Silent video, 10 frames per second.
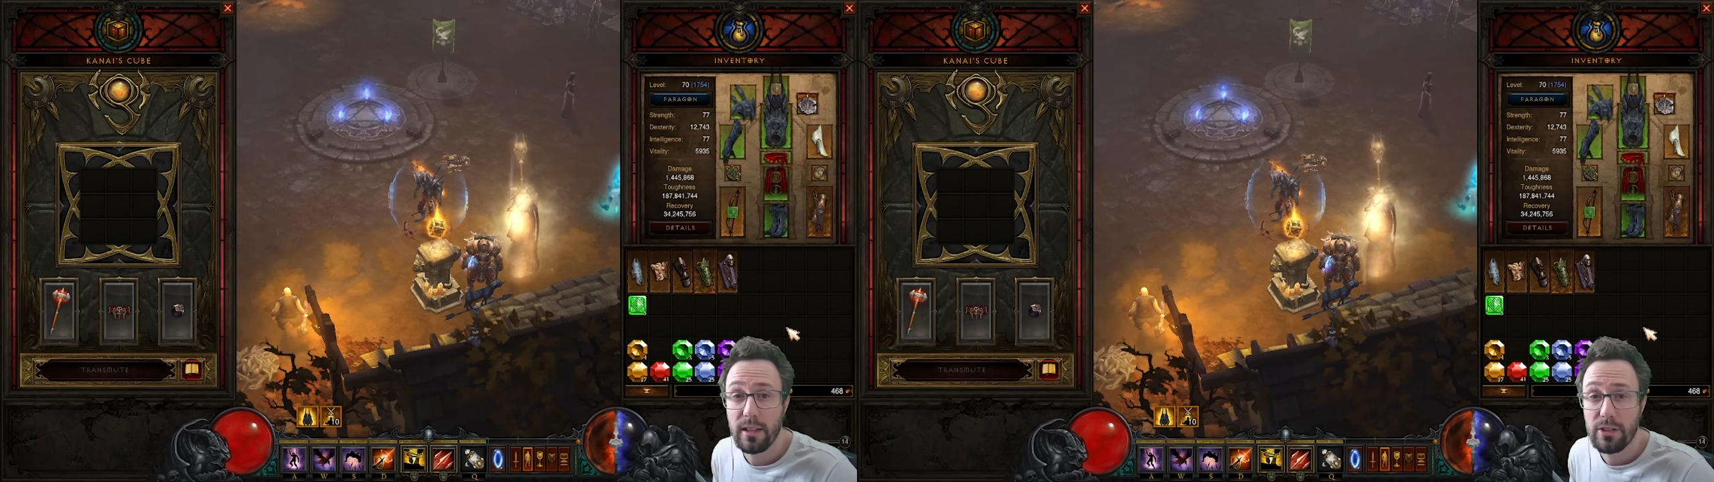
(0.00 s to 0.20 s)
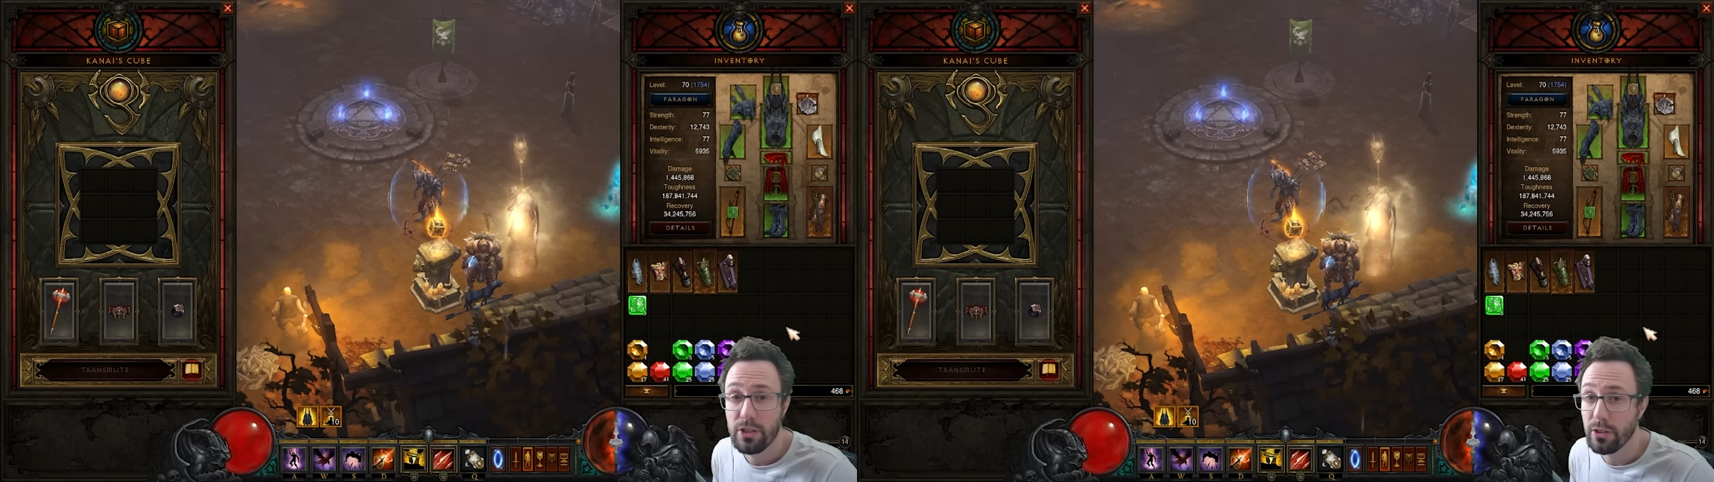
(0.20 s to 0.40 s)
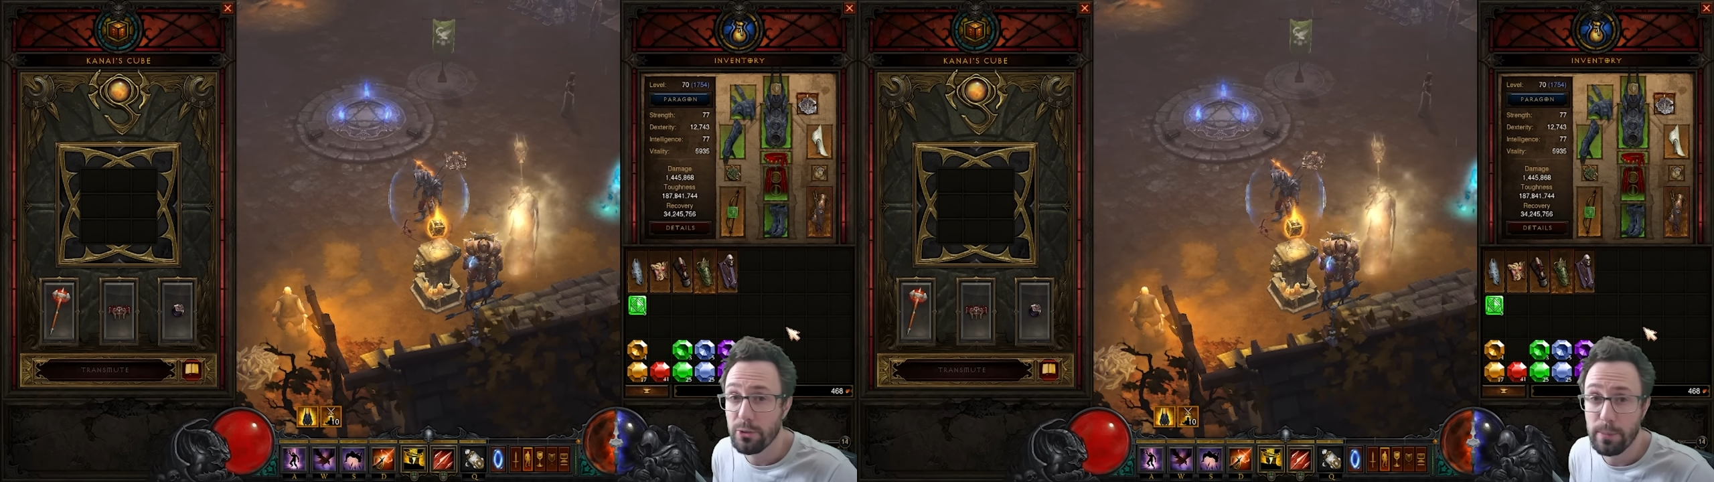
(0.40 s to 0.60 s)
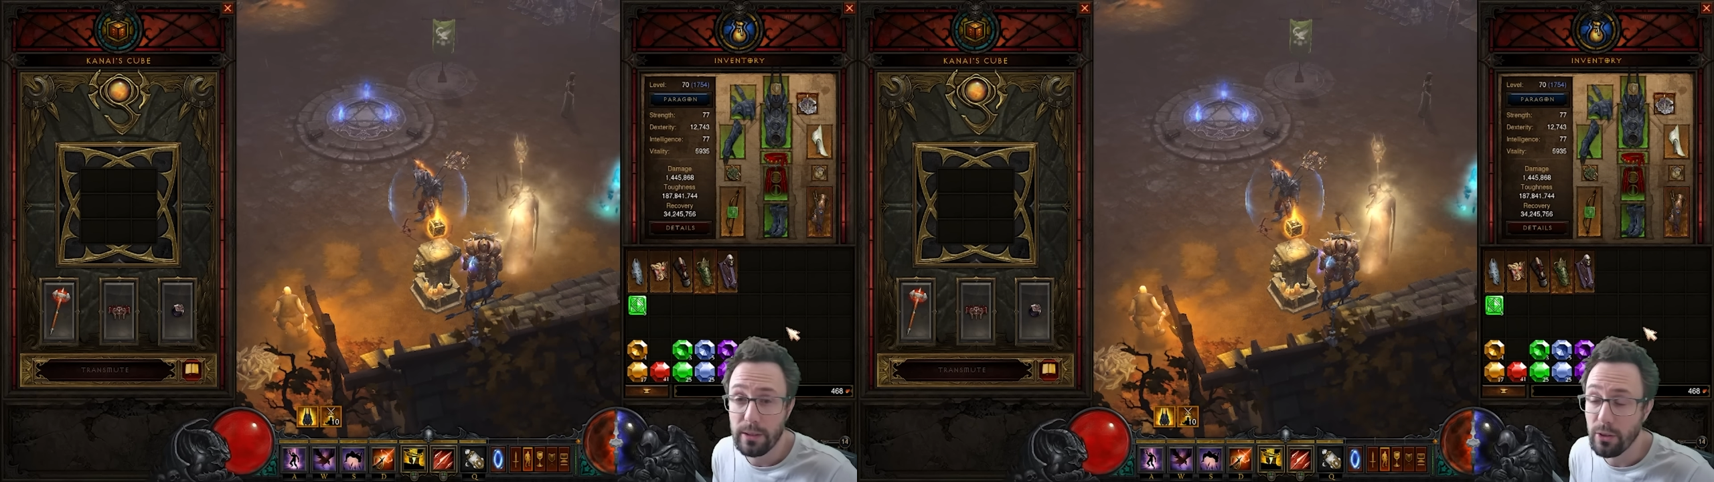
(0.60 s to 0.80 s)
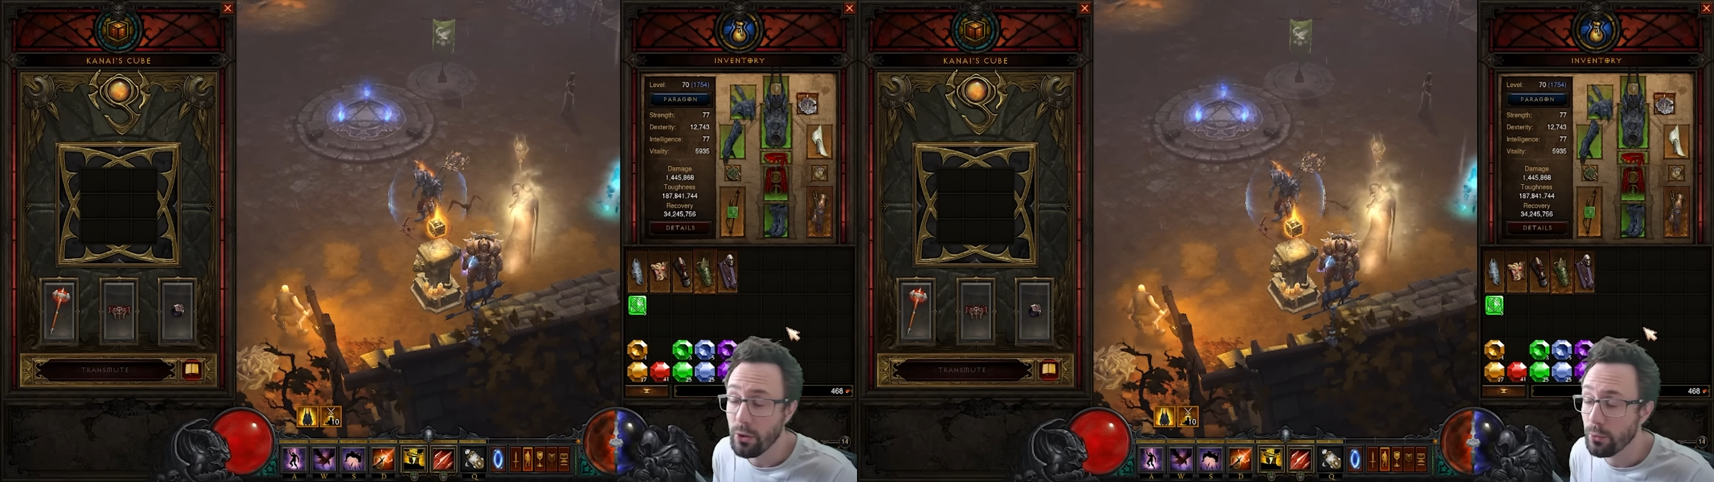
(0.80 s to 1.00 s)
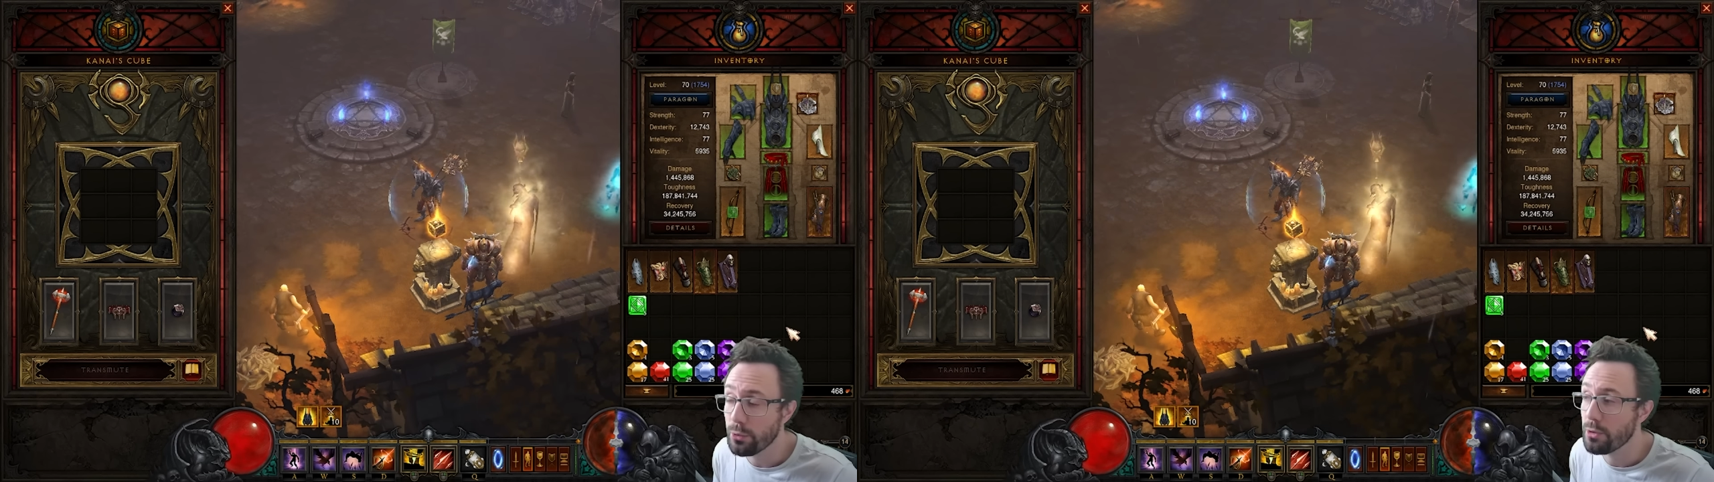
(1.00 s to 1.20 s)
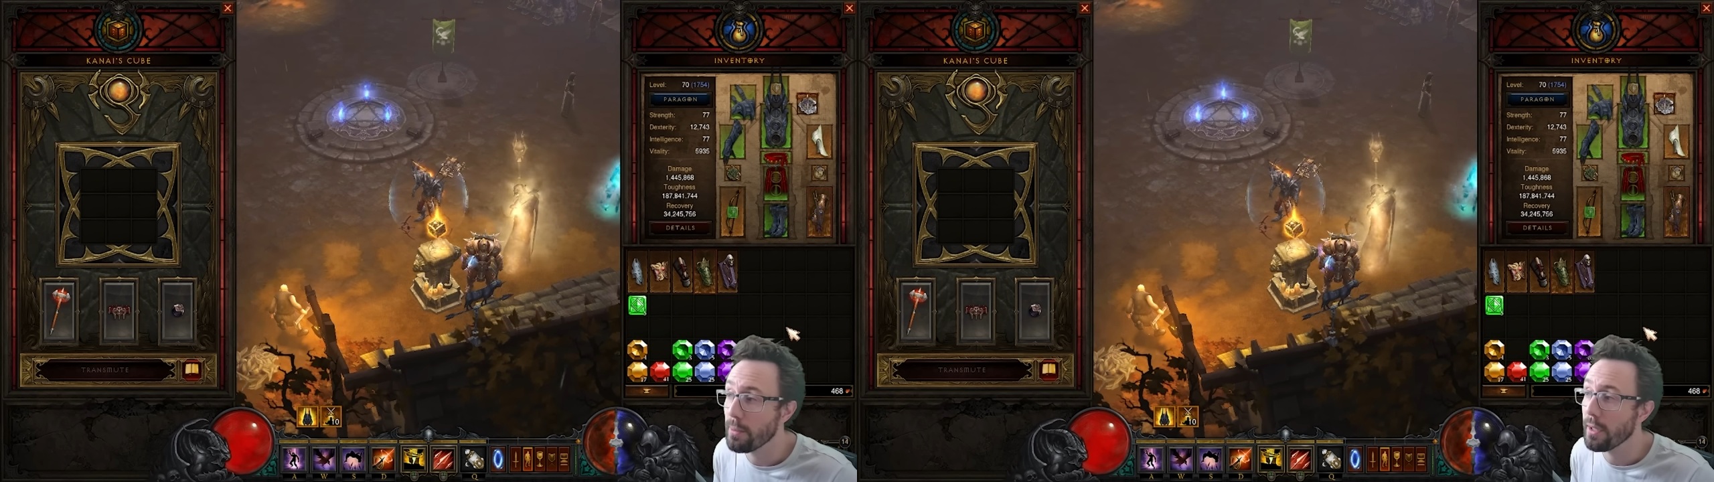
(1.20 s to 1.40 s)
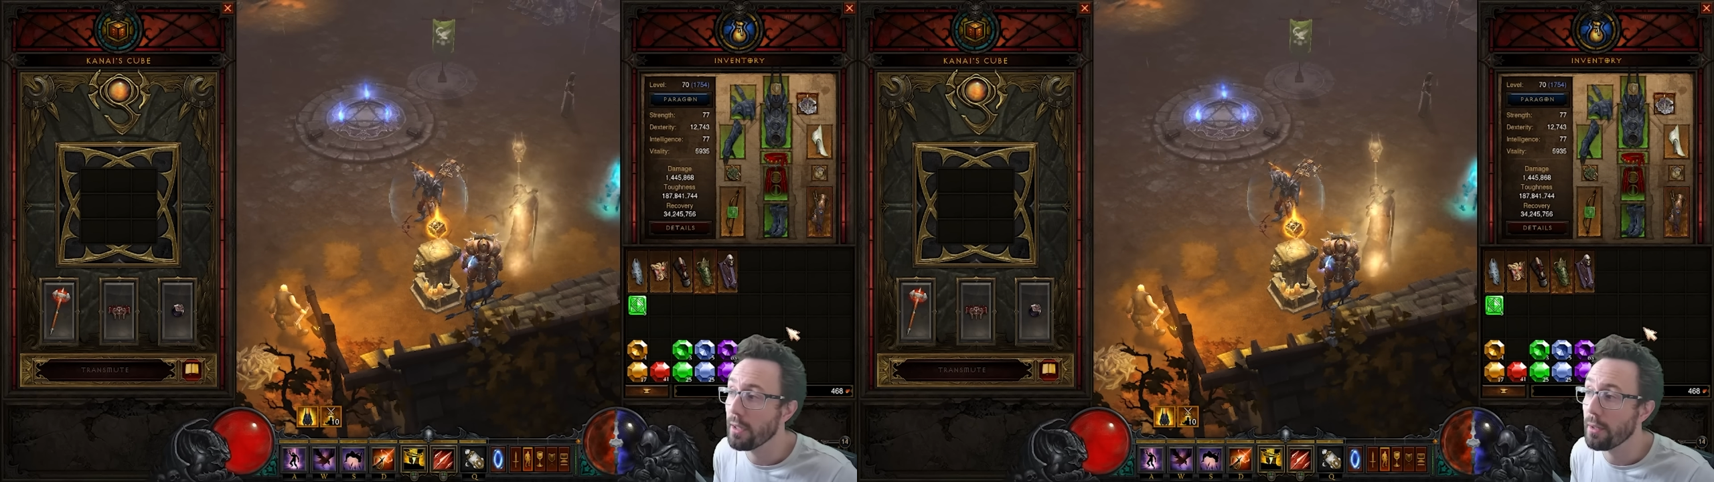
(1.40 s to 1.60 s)
geospeed, the whole
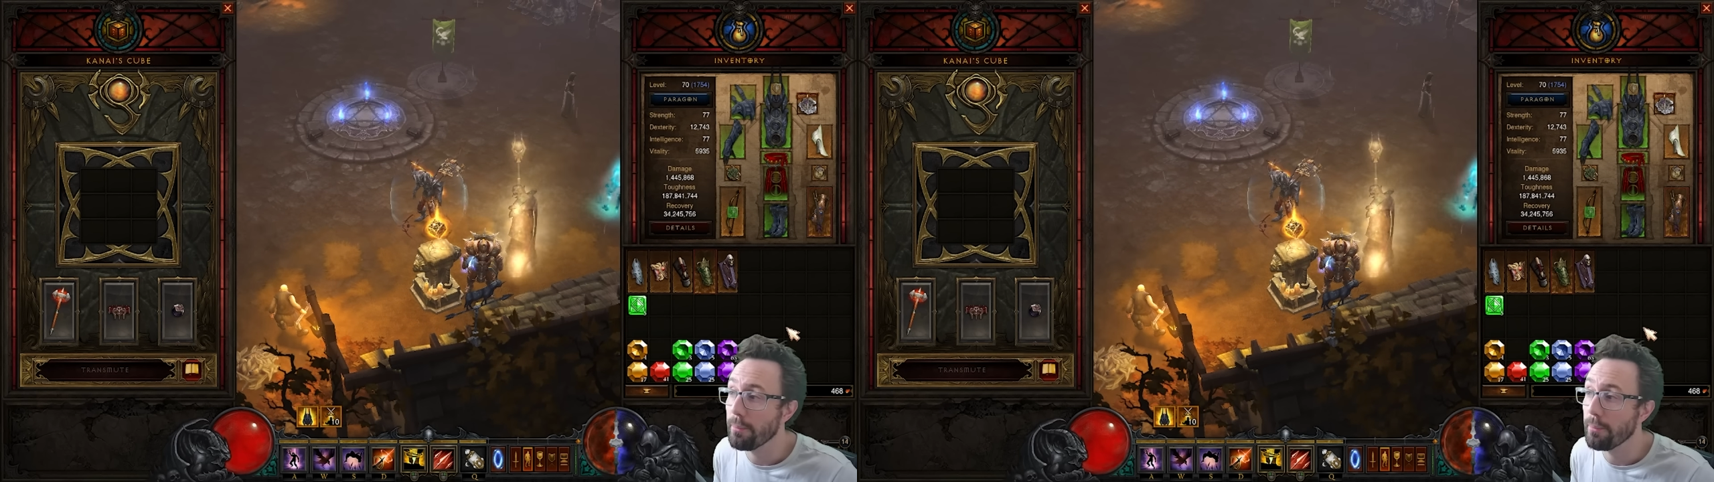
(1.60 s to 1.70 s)
shebang.